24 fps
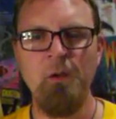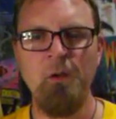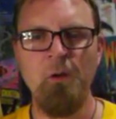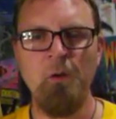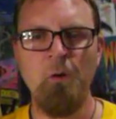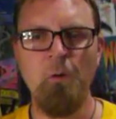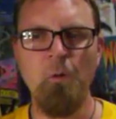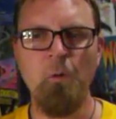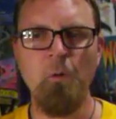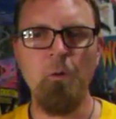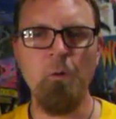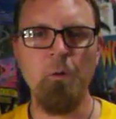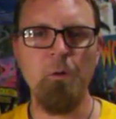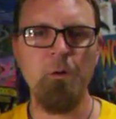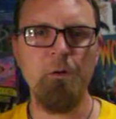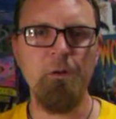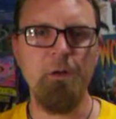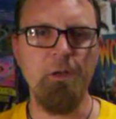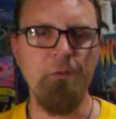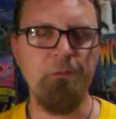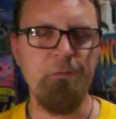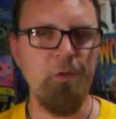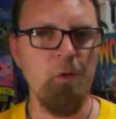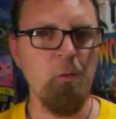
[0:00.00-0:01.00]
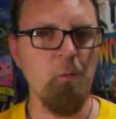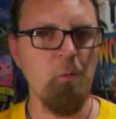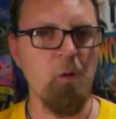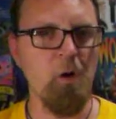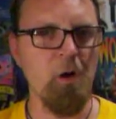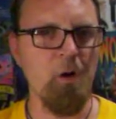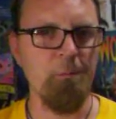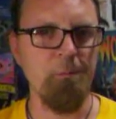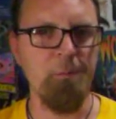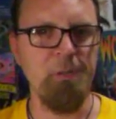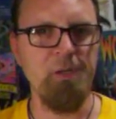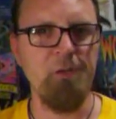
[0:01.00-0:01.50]
Or if you
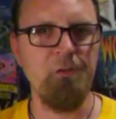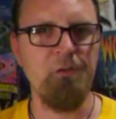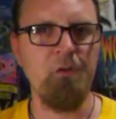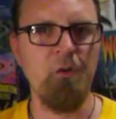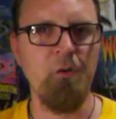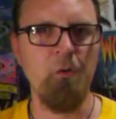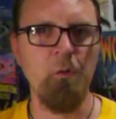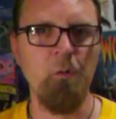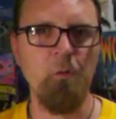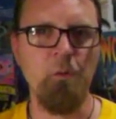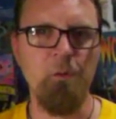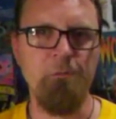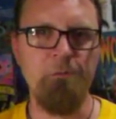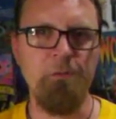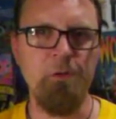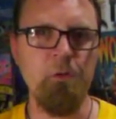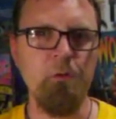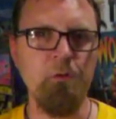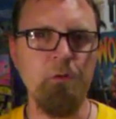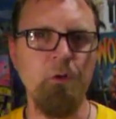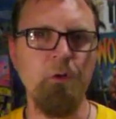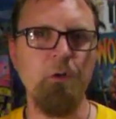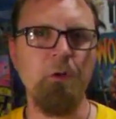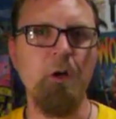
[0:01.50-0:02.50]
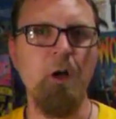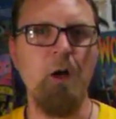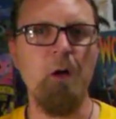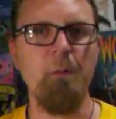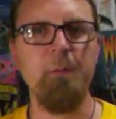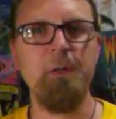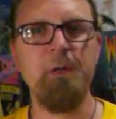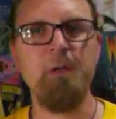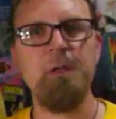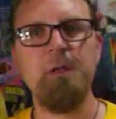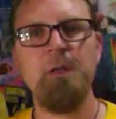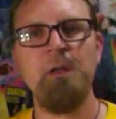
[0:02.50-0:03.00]
want me to review your
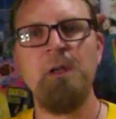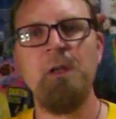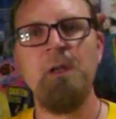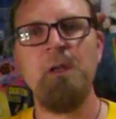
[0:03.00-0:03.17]
comic,